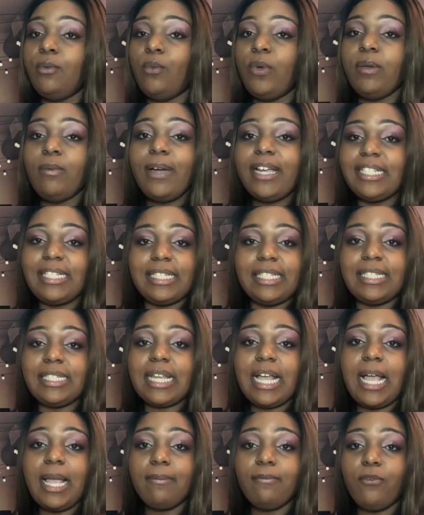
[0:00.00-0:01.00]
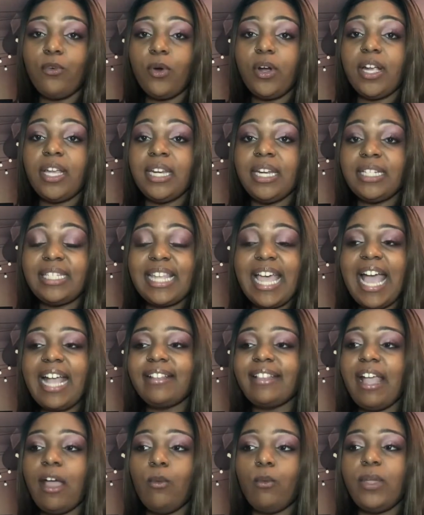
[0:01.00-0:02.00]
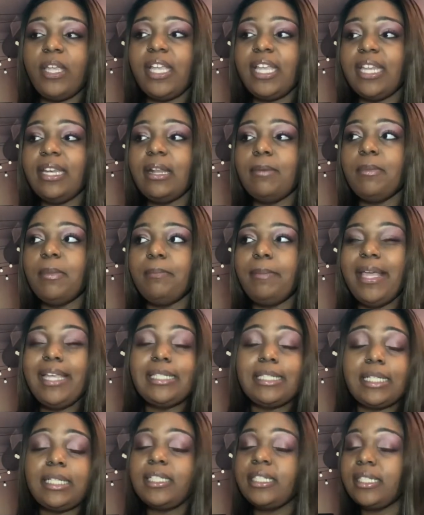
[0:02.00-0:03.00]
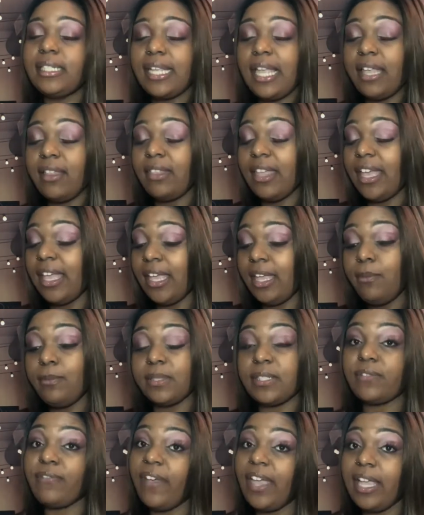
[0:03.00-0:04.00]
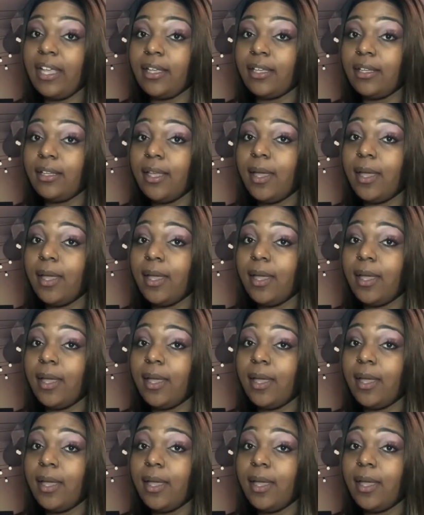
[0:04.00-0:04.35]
we wasted time for an attack that we can basically say that it was fake.